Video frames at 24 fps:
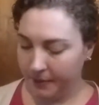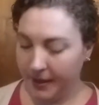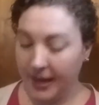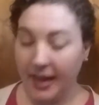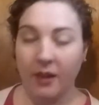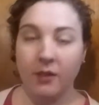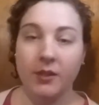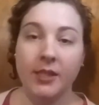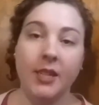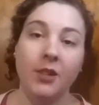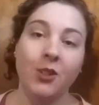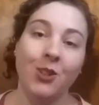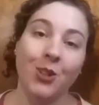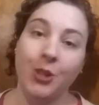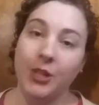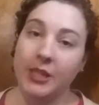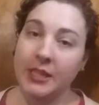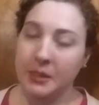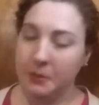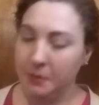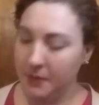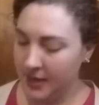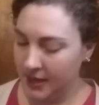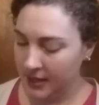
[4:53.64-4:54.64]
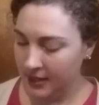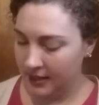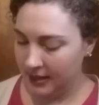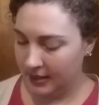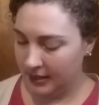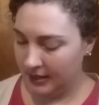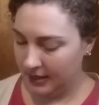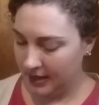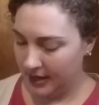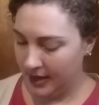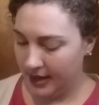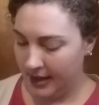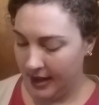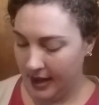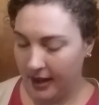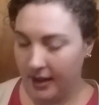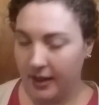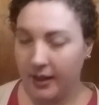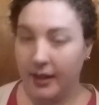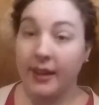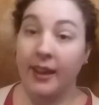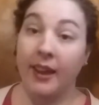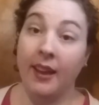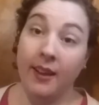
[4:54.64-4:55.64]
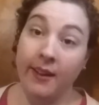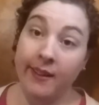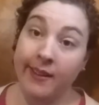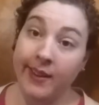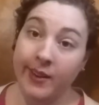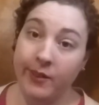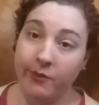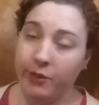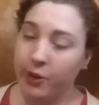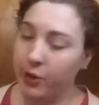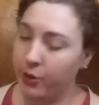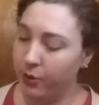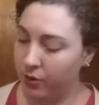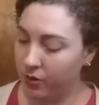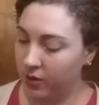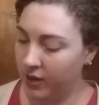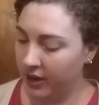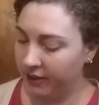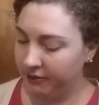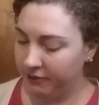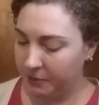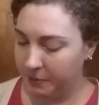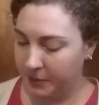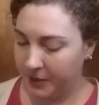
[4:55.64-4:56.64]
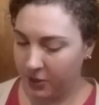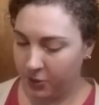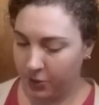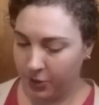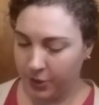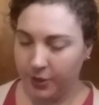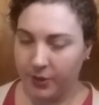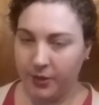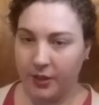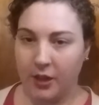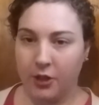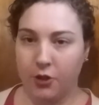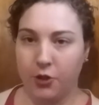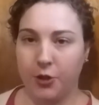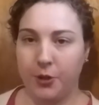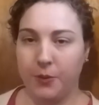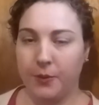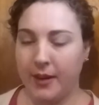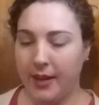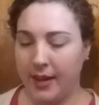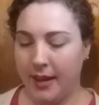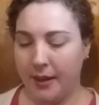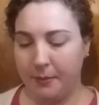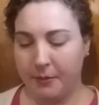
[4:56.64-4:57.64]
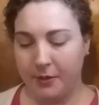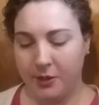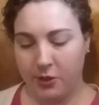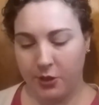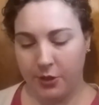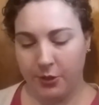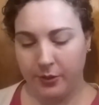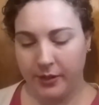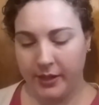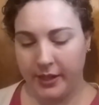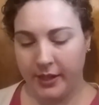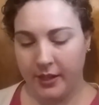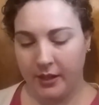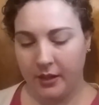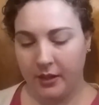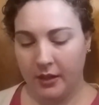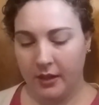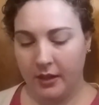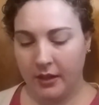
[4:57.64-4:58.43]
Countdown to Christmas, and again I have no cover picture, not sure what happened to it.